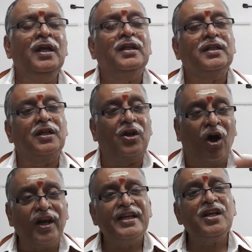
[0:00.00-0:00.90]
The
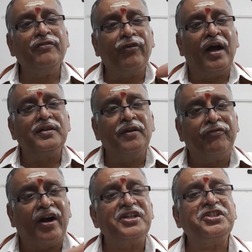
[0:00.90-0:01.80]
knowledge of the
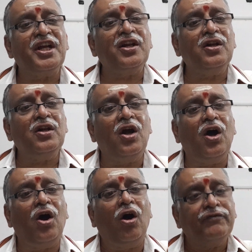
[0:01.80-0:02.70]
function
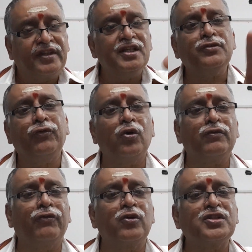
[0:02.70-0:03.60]
of these four
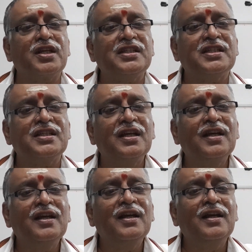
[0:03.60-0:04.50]
forces,
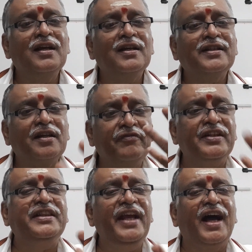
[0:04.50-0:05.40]
that
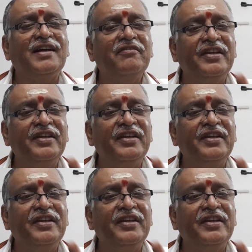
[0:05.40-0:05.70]
Vidya,